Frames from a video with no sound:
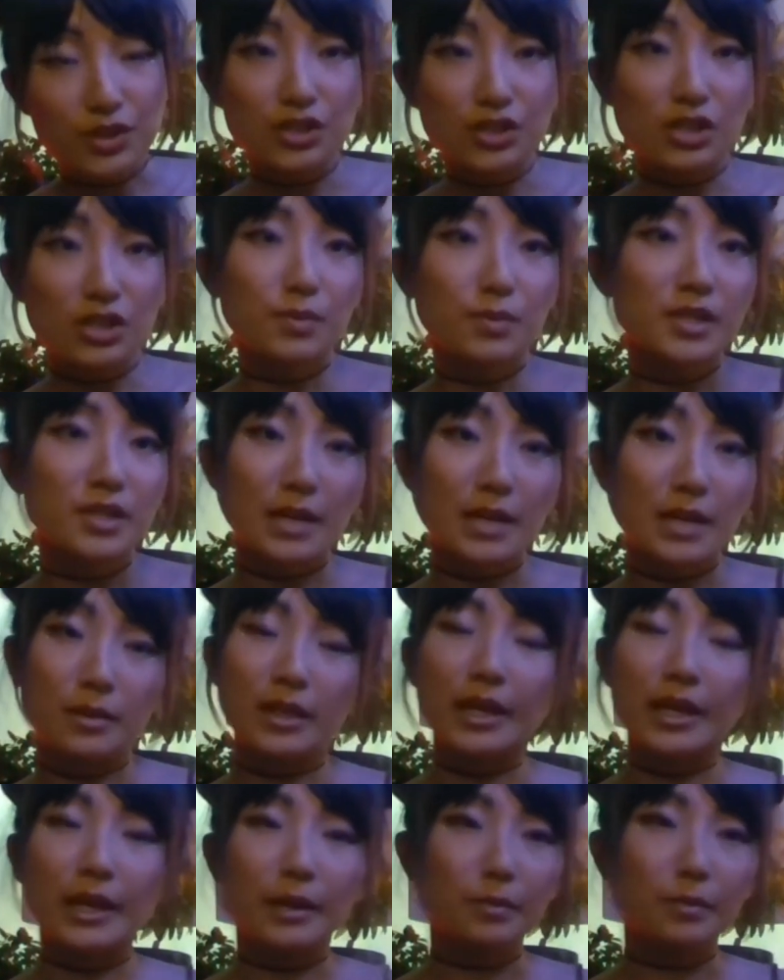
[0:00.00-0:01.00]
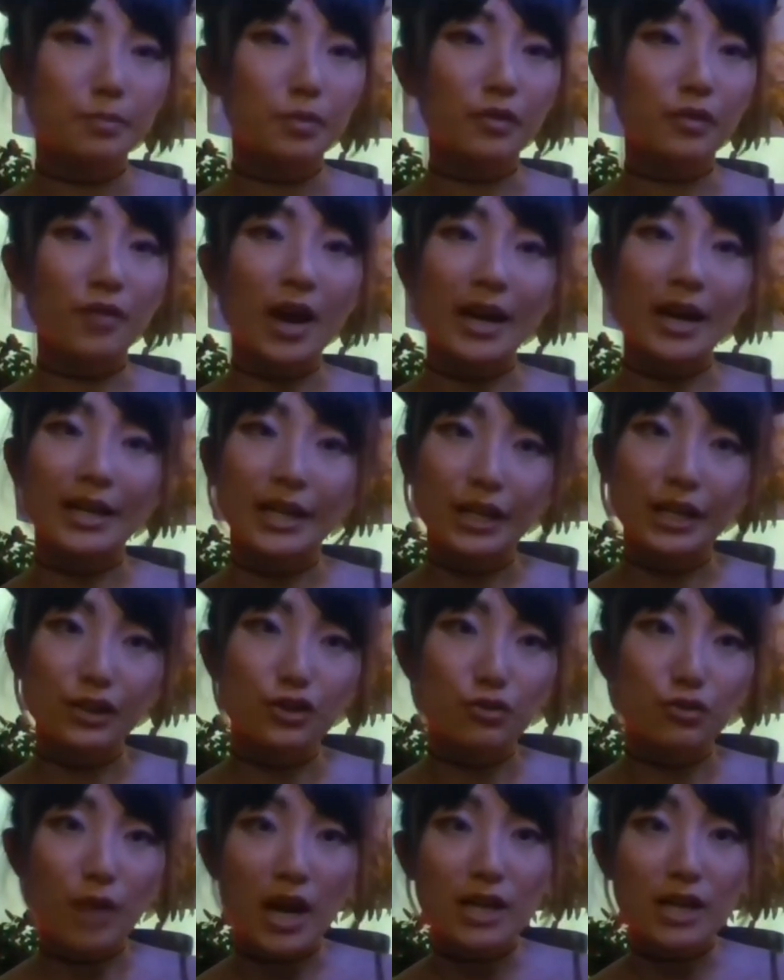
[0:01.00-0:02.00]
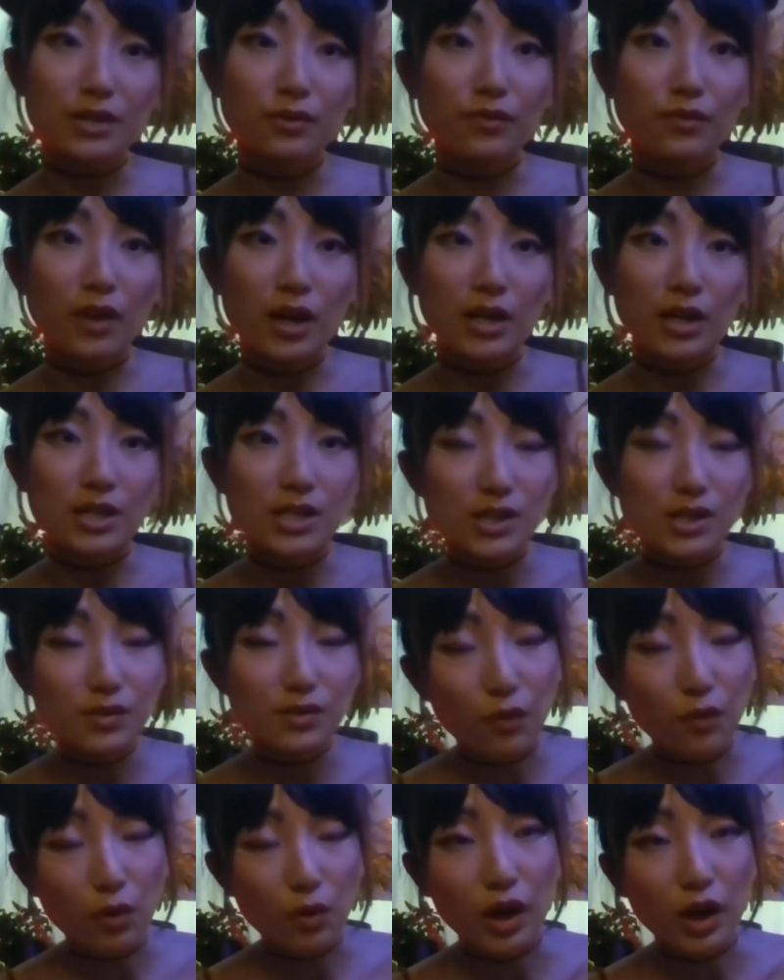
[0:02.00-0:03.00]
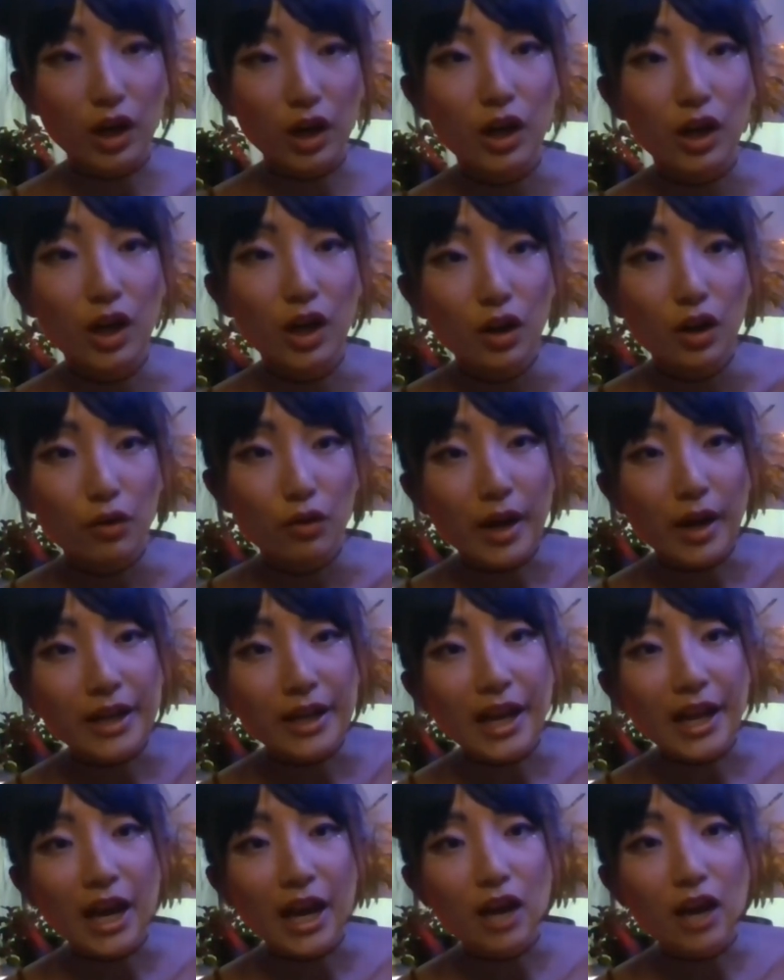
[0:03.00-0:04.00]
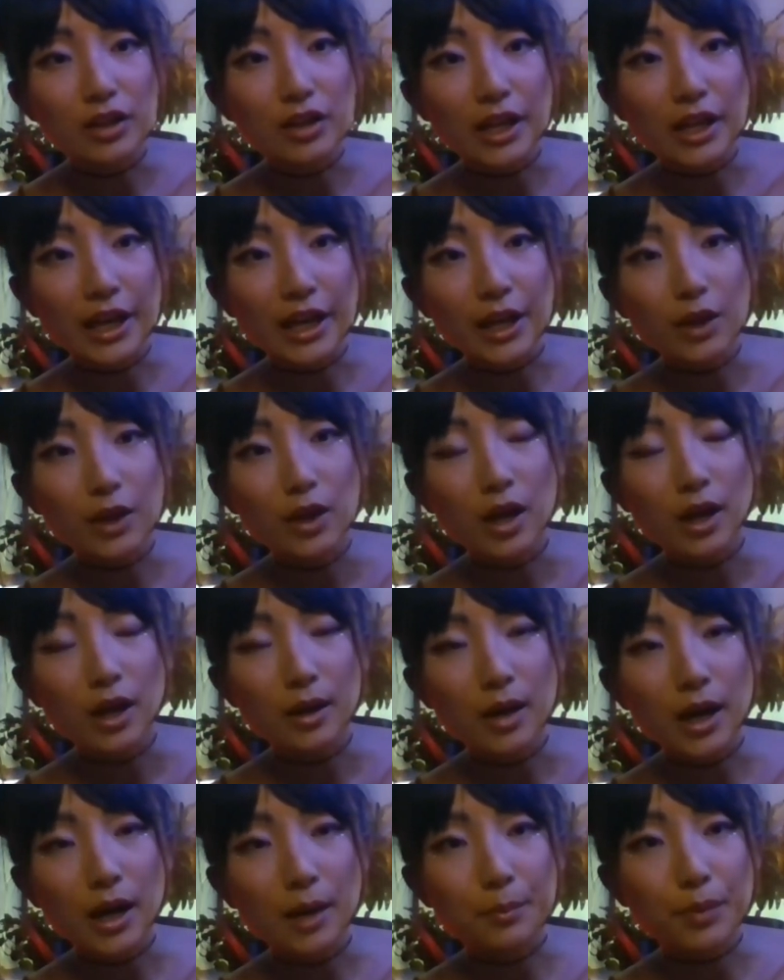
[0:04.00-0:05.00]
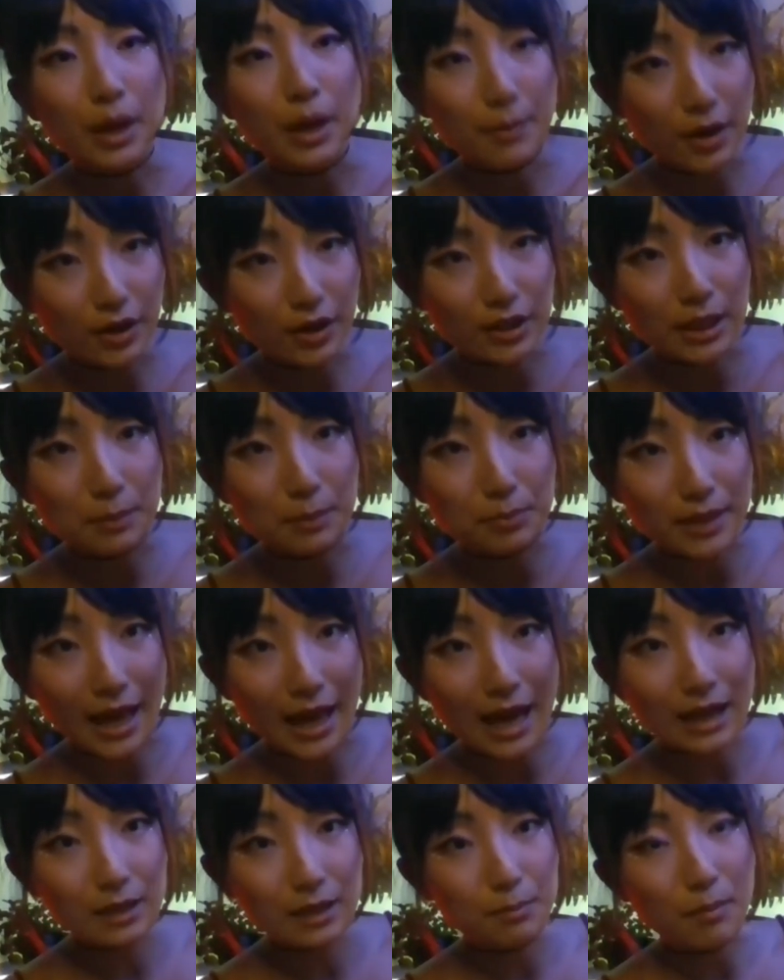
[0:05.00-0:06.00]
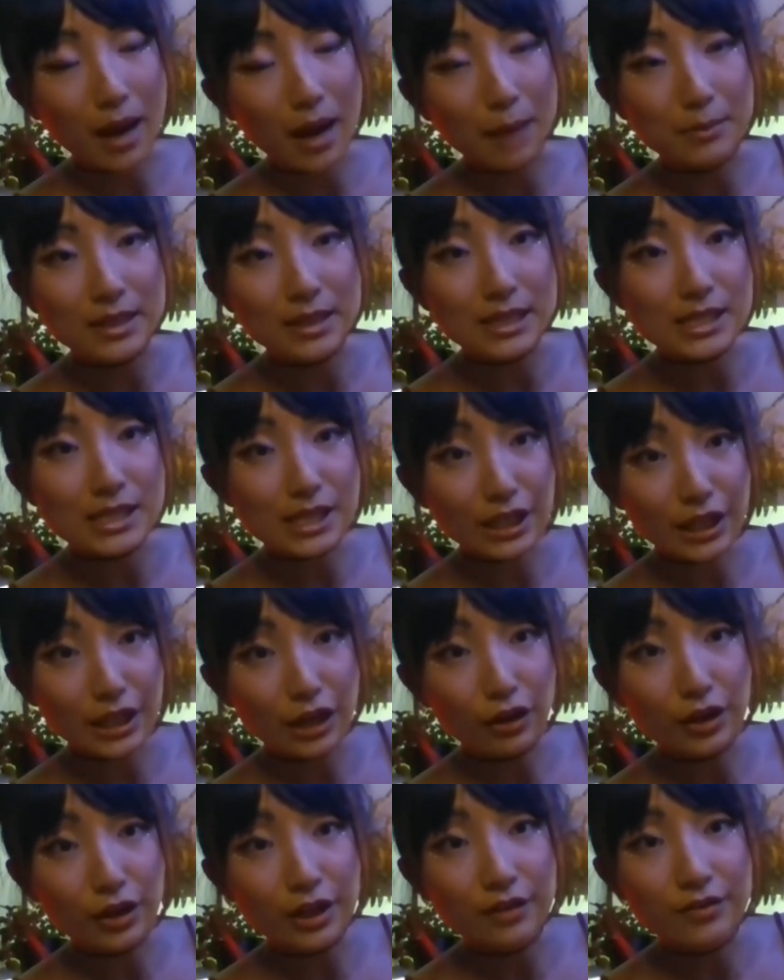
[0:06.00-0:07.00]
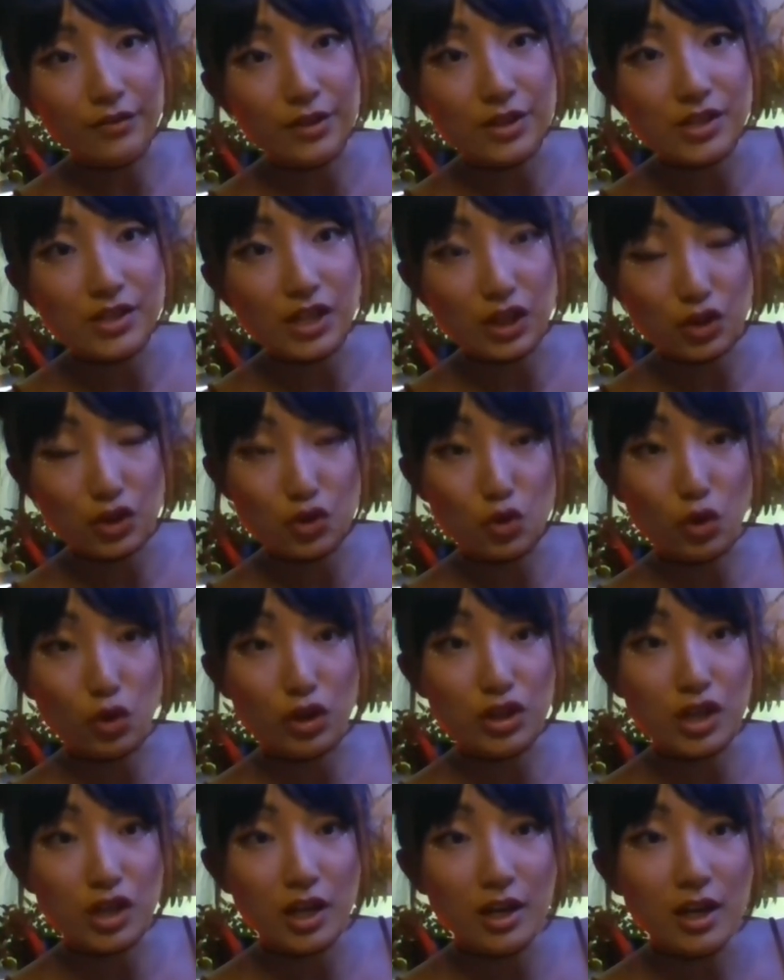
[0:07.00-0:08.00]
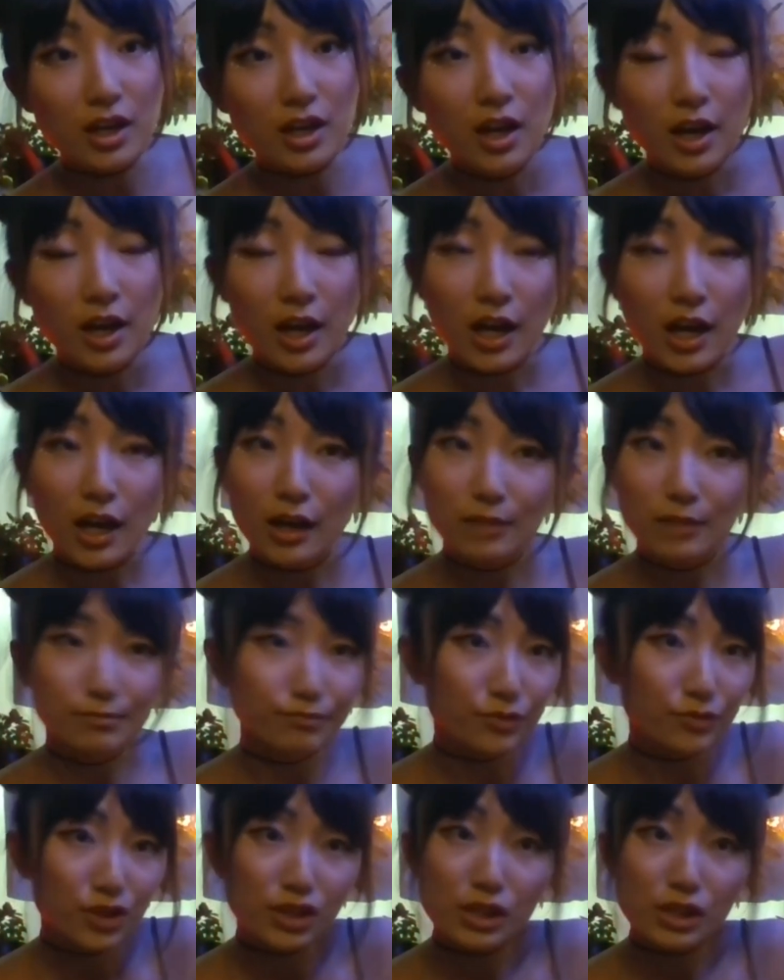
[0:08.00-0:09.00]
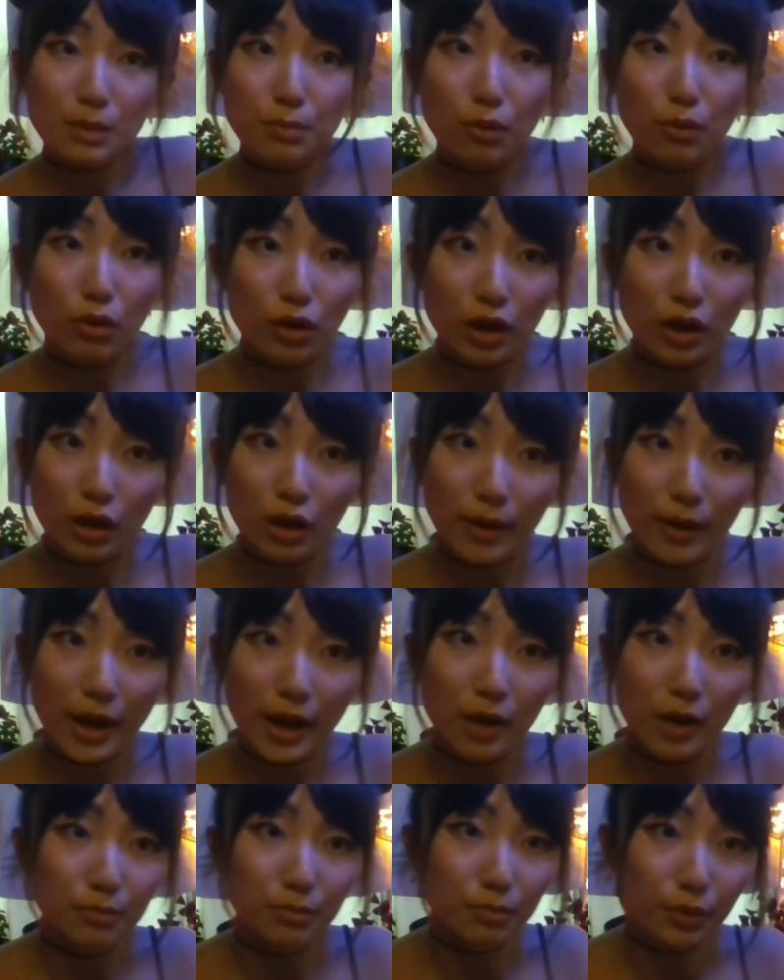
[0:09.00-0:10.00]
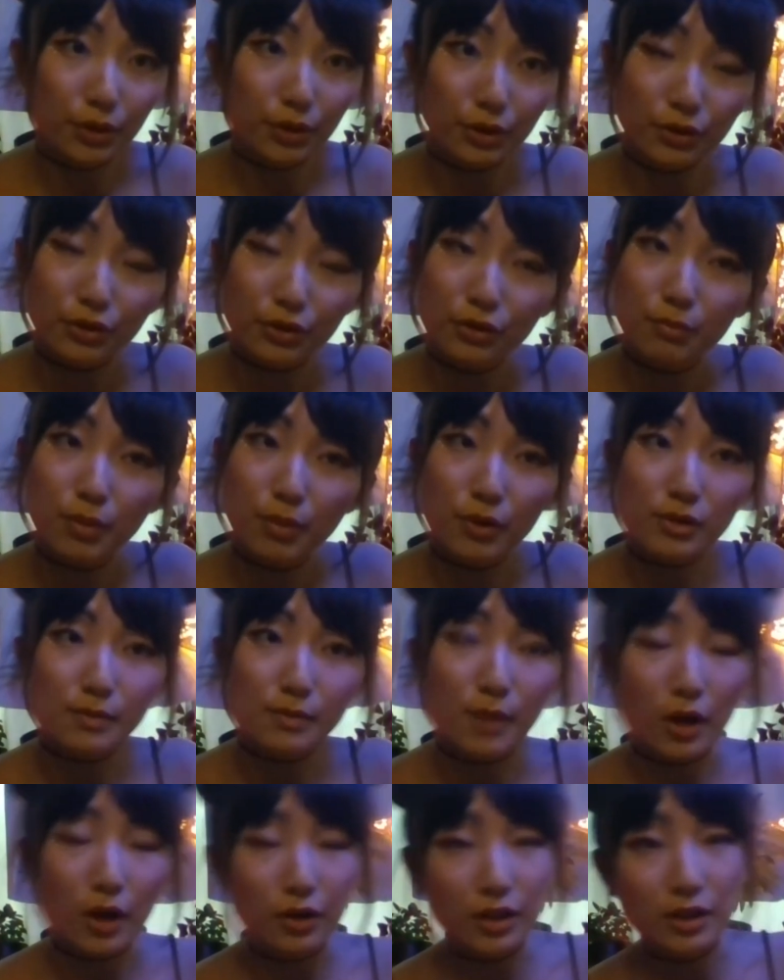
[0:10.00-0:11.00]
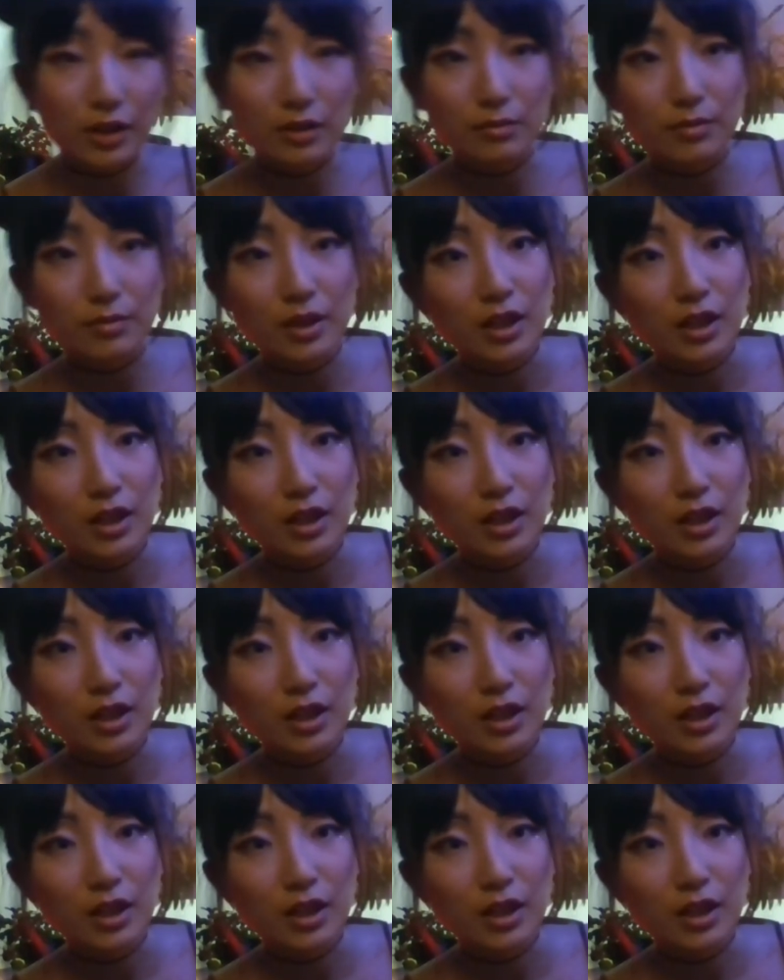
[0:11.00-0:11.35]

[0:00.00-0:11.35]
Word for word: is just like providing direct funds for right now, like um, primarily Black mamas and caregivers in Georgia, um, just support around birth, postpartum,